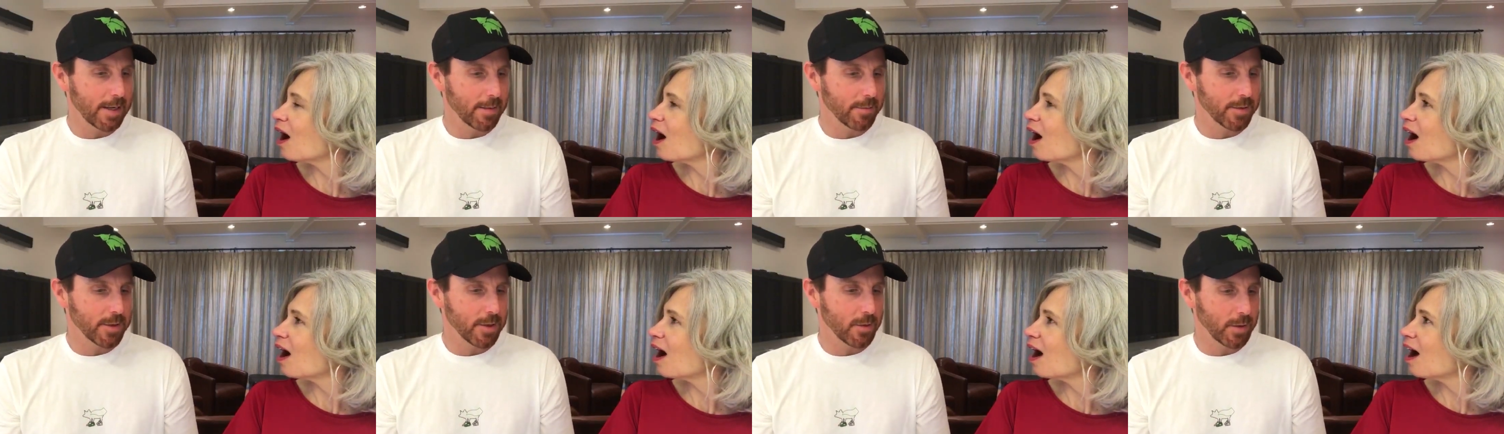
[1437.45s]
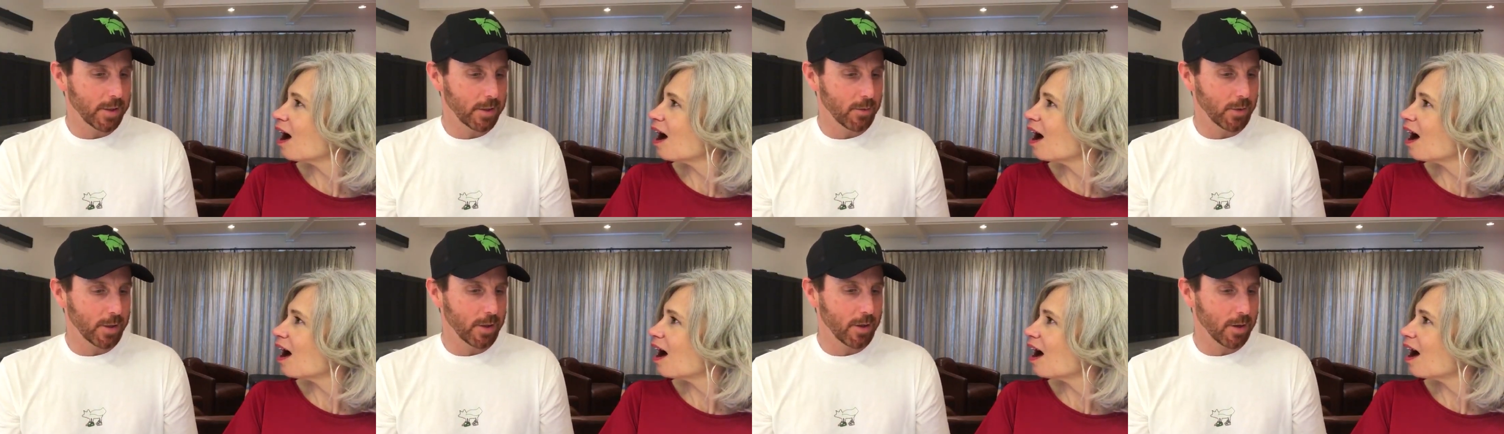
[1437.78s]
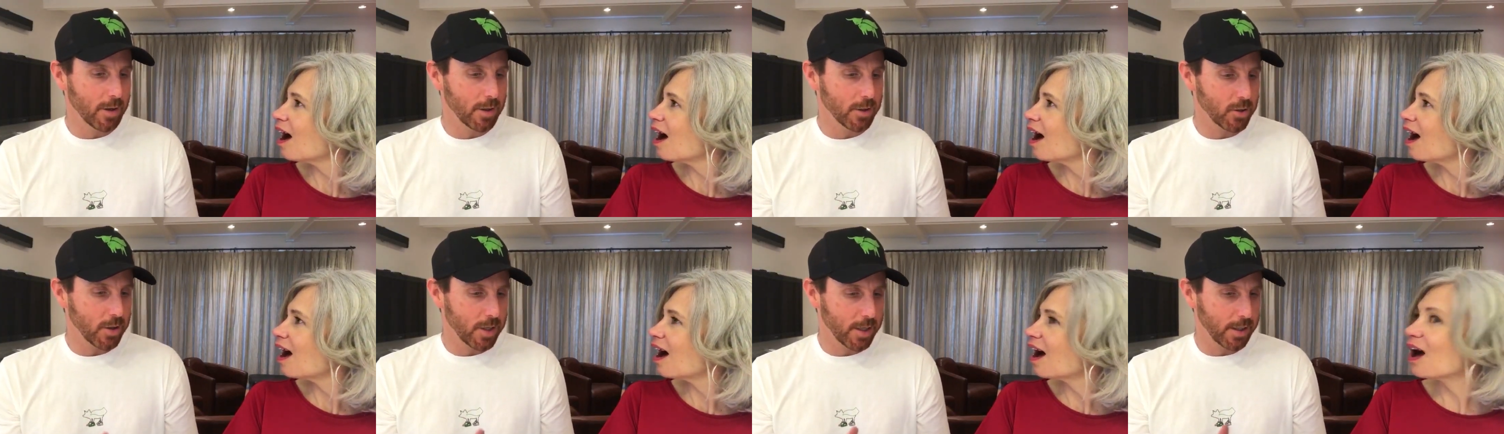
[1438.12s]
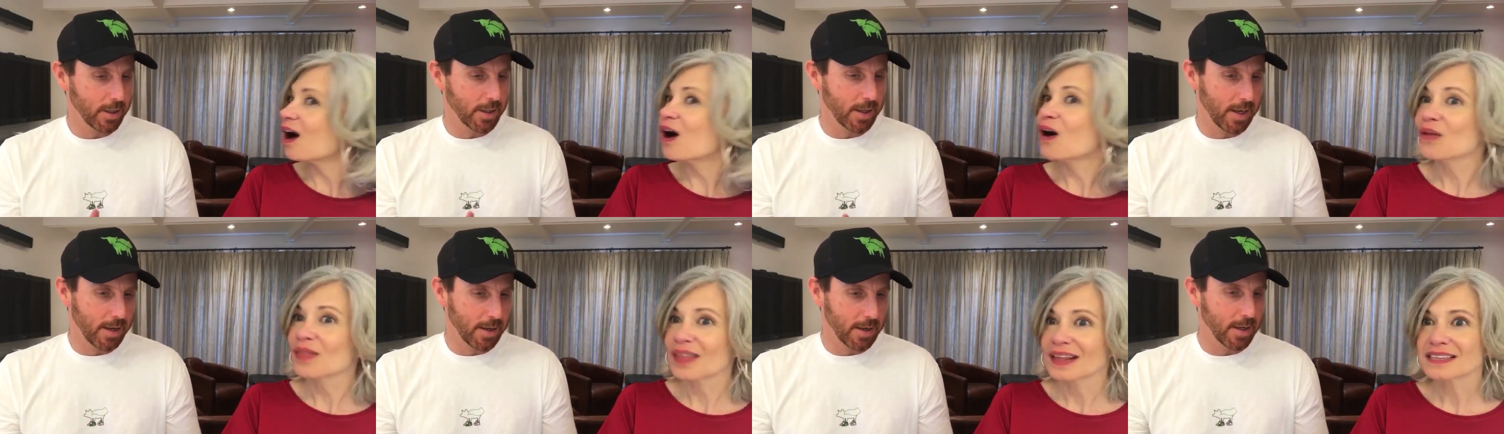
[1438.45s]
Speaker 1: Um, so we, we
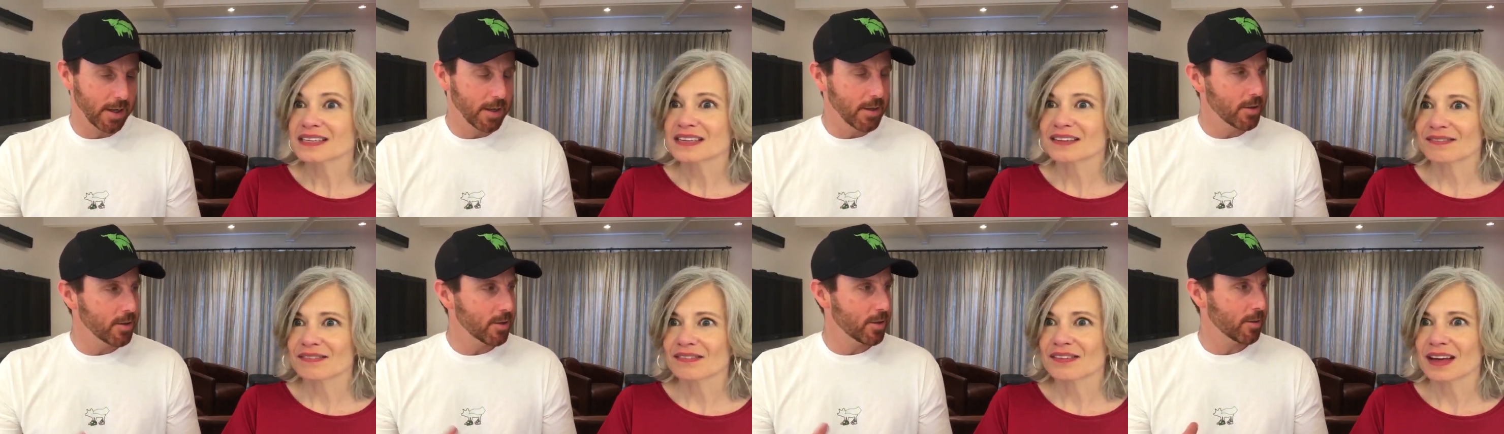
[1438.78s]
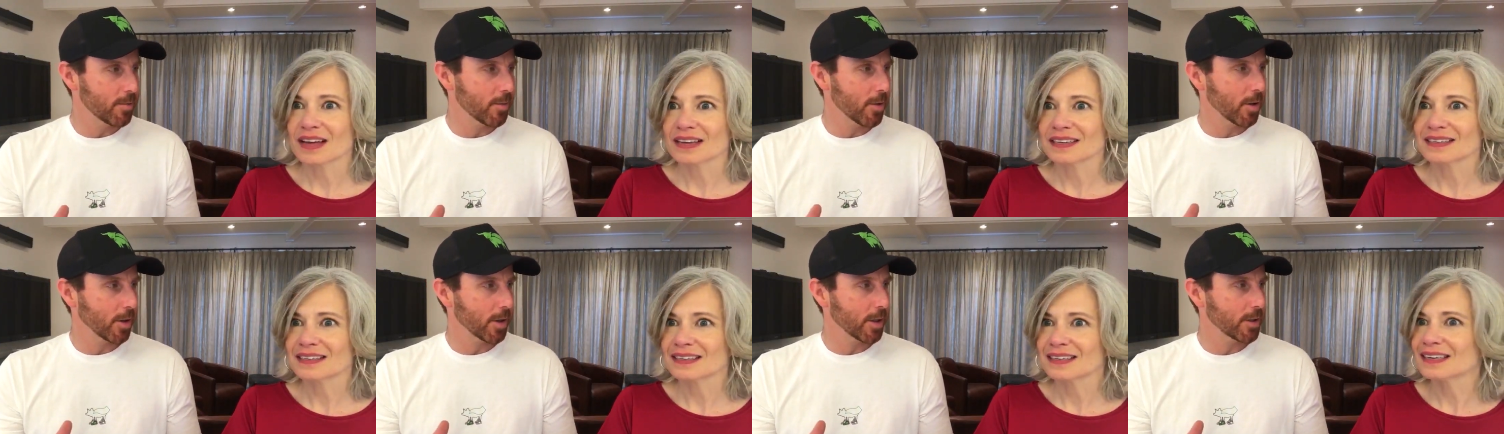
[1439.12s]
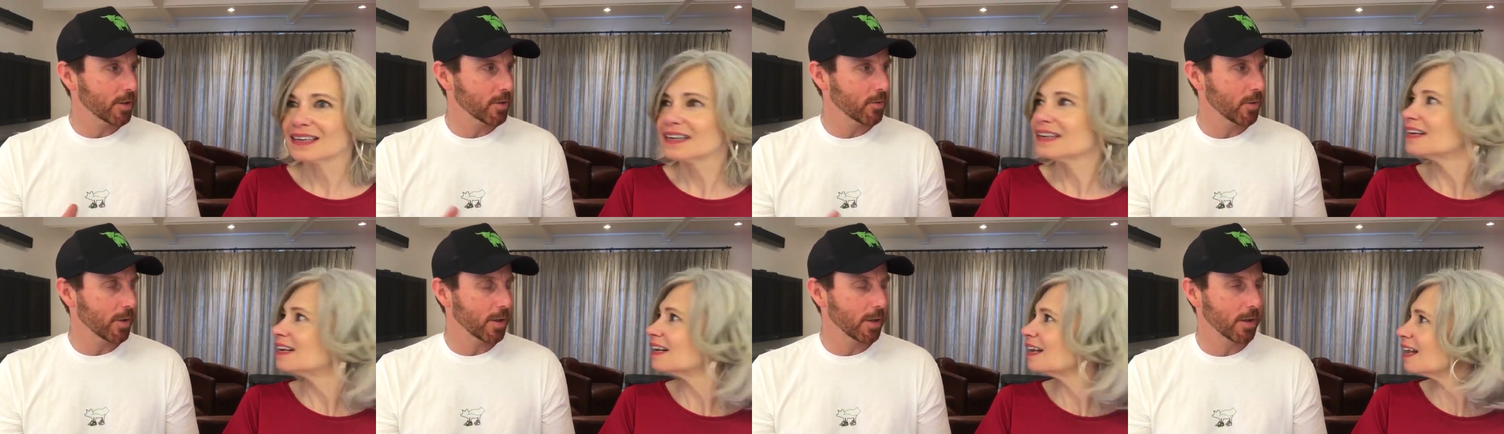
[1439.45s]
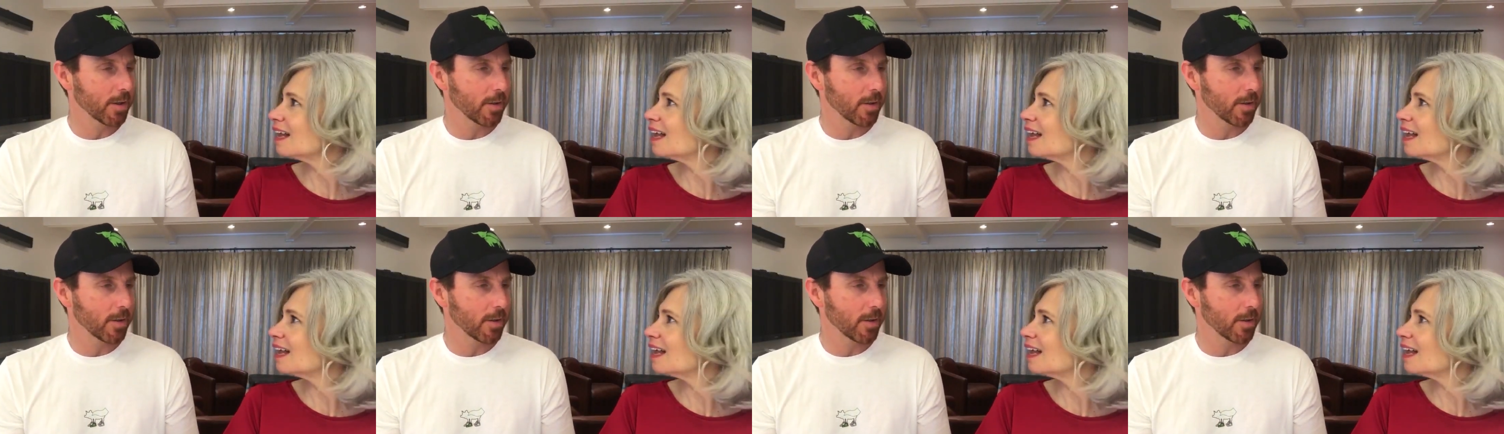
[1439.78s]
are trying to get into the markets